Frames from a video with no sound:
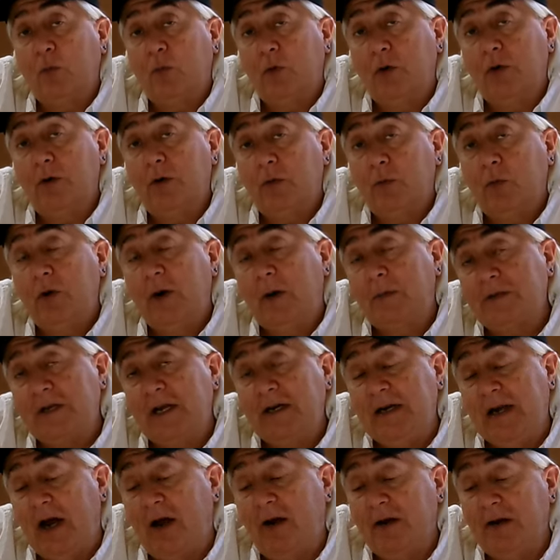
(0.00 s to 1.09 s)
We're
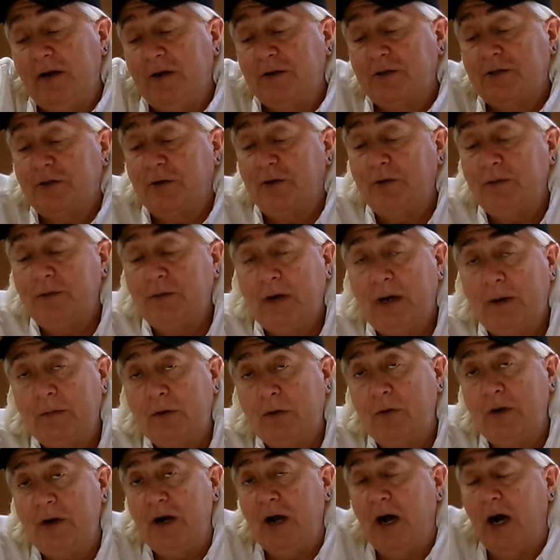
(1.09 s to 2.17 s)
upside down here, so I'm
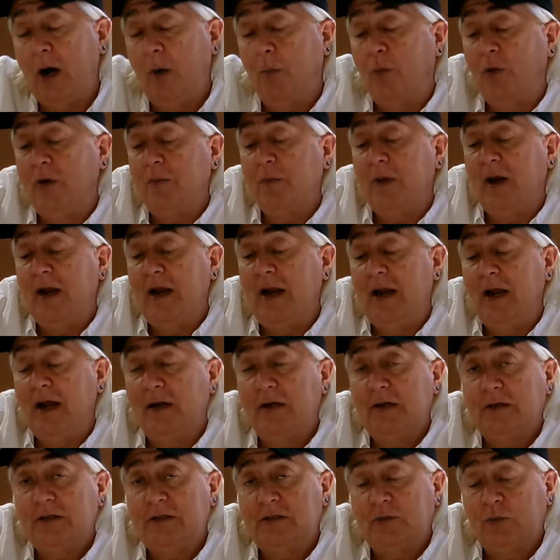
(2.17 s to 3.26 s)
going up with my hand.
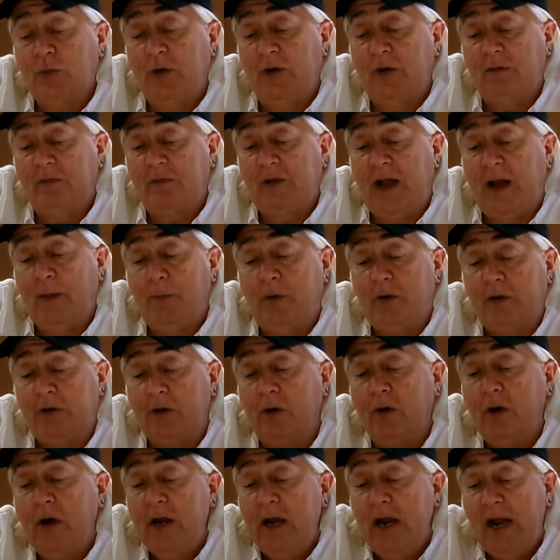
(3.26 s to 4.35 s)
This is where the flap would
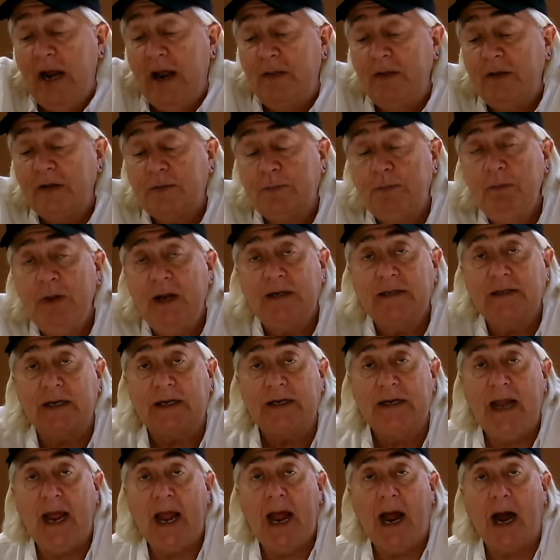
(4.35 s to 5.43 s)
go. And this makes a
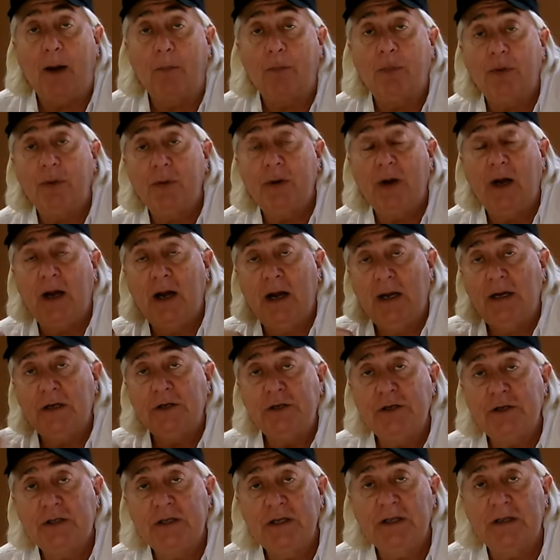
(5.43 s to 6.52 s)
gap,
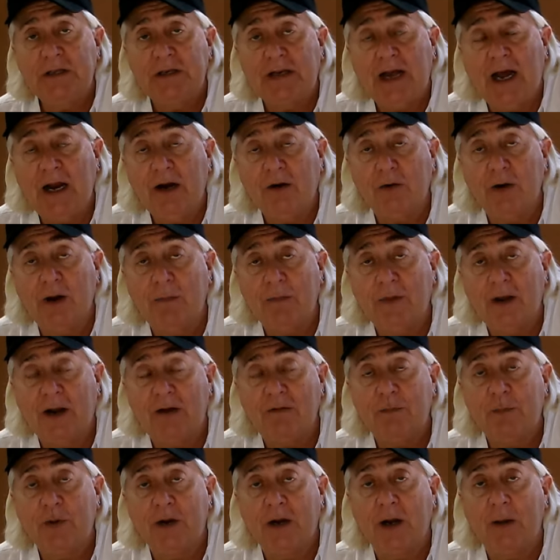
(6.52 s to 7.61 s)
as you see in the diagram that
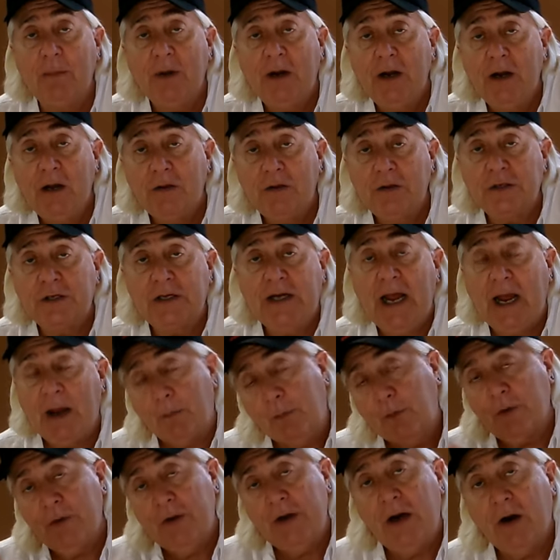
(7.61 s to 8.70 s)
I've put up. There's a
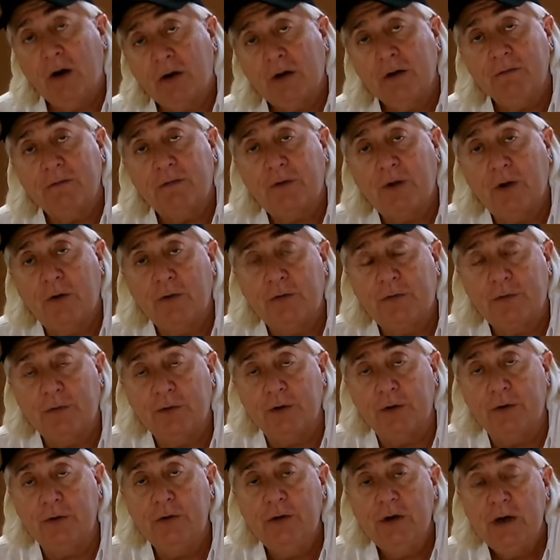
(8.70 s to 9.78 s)
gap where the air can flow
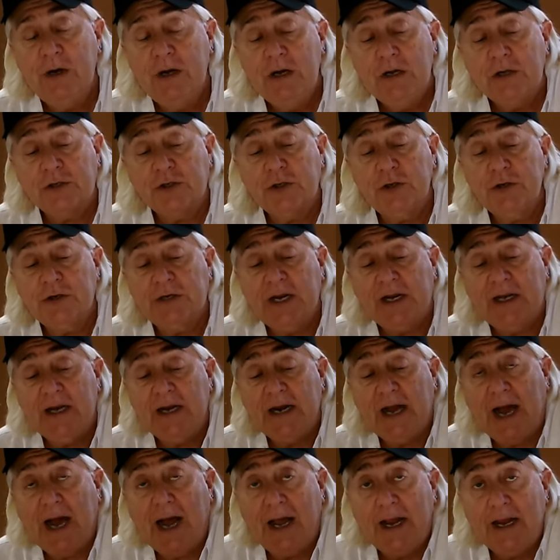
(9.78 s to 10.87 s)
through. So you're taking
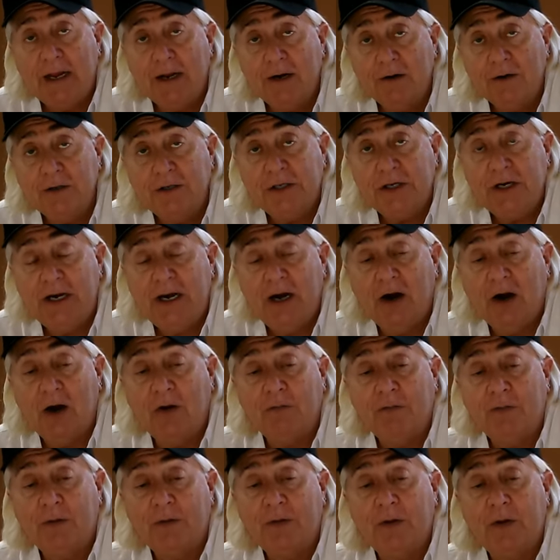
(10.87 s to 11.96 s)
high energy air
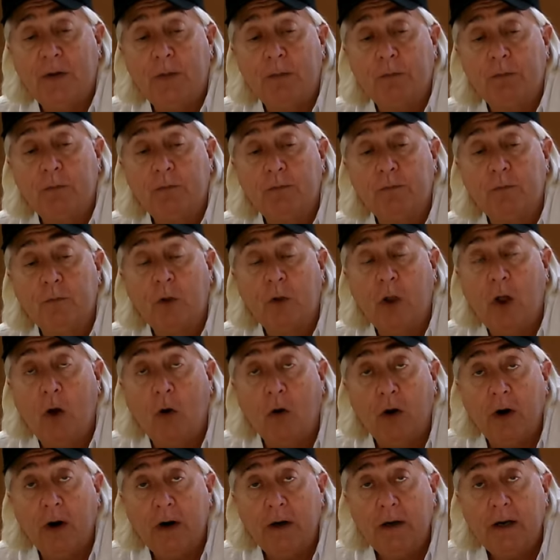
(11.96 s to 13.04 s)
from the
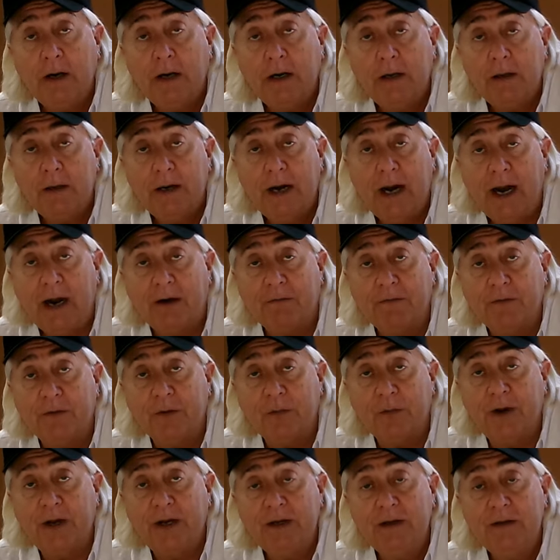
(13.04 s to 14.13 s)
lower half of the
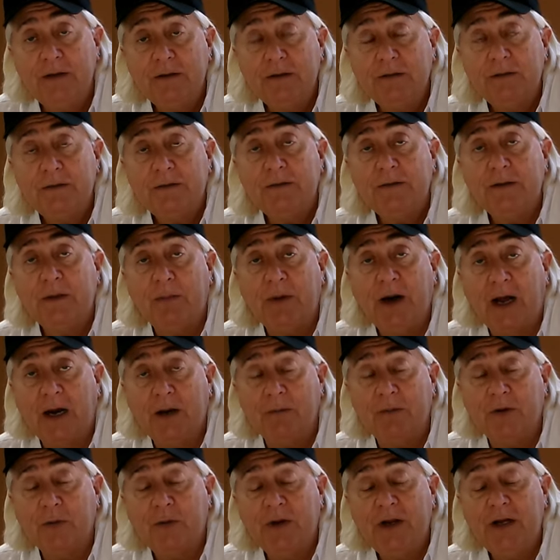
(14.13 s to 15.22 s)
wing, the bottom
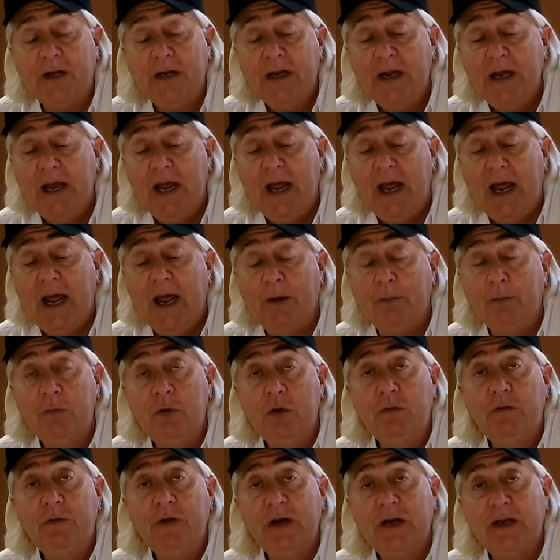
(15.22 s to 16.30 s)
of the wing, and
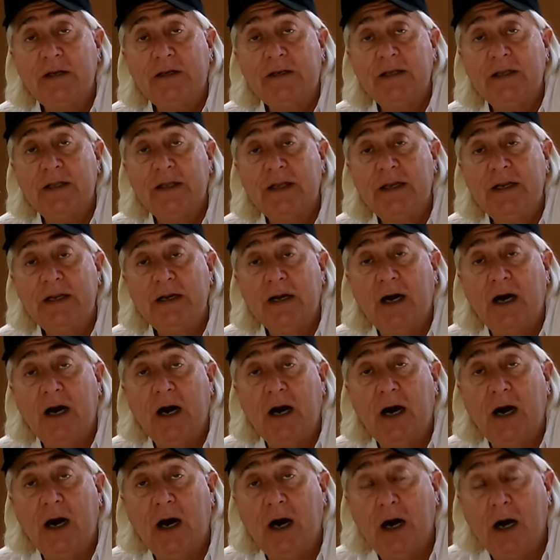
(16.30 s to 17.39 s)
moving it to the
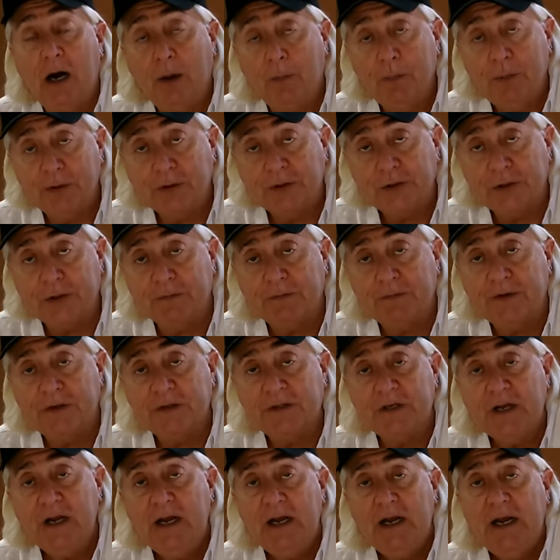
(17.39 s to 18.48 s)
upper
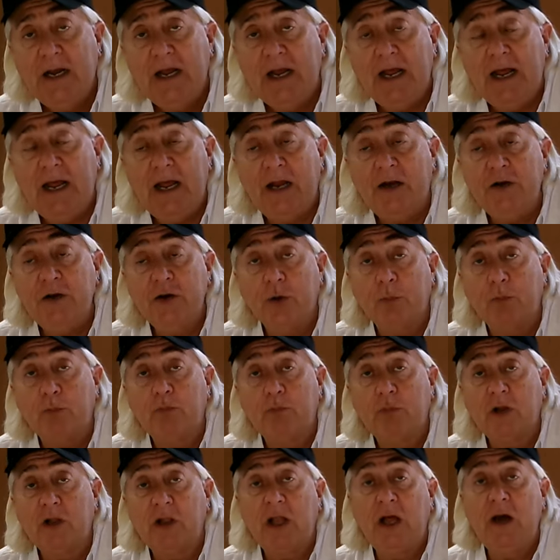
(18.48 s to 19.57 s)
surface, and you're
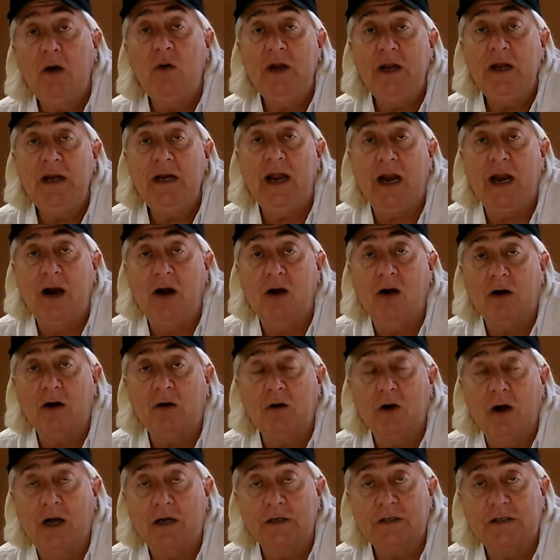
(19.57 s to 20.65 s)
blowing air
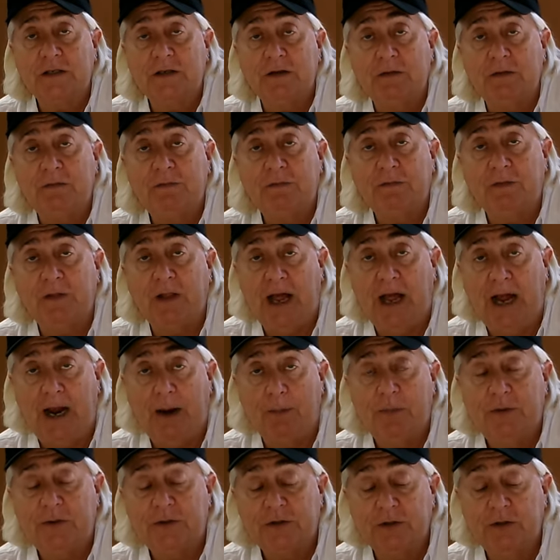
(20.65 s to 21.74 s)
across the
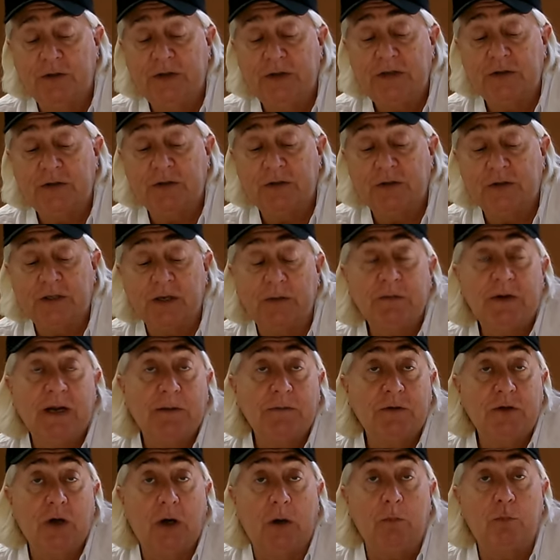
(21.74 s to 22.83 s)
flap. So these are
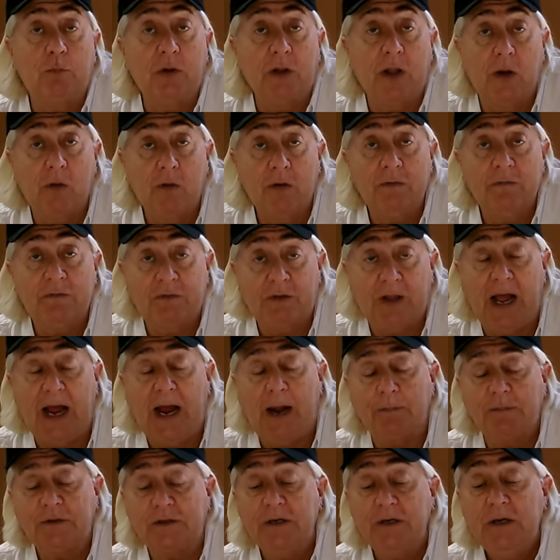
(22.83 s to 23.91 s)
sometimes called blown
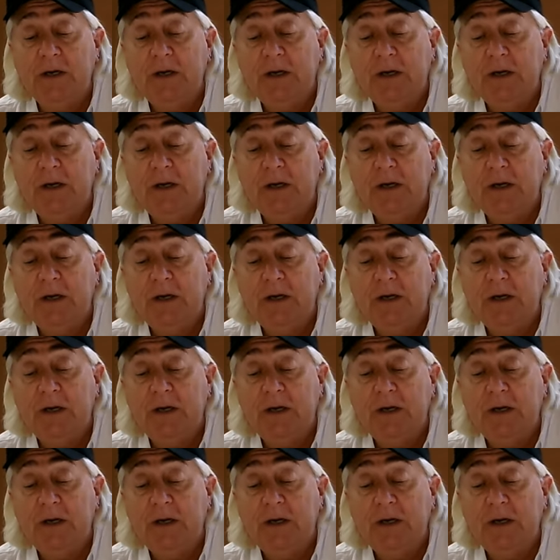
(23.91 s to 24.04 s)
flaps.